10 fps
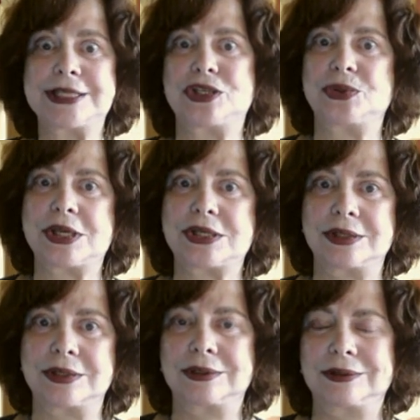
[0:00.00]

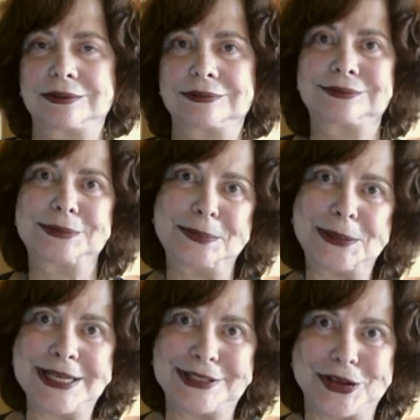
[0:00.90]
situation,
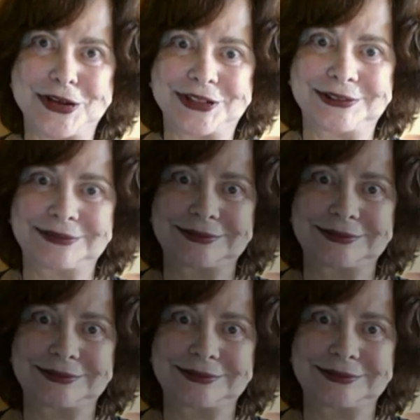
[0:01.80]
please call.